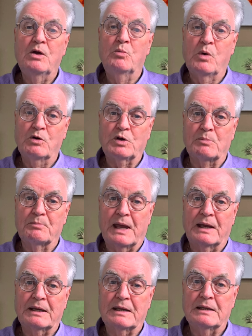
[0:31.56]
welcome
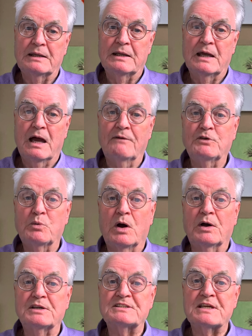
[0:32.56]
back.
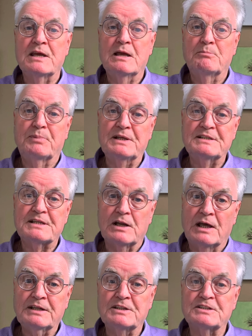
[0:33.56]
Otherwise, please
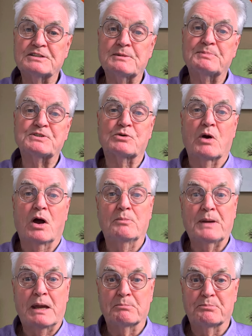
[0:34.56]
like and
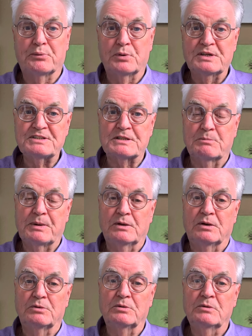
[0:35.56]
subscribe and press the bell
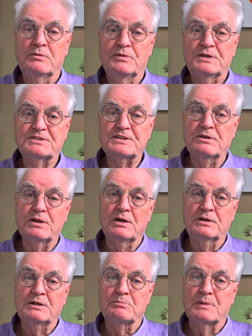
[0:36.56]
so that
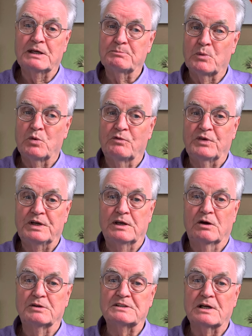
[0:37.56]
I can make more
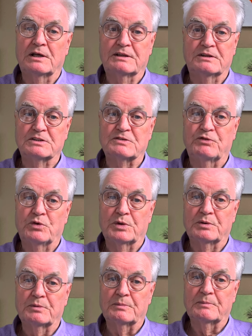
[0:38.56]
videos like this for you.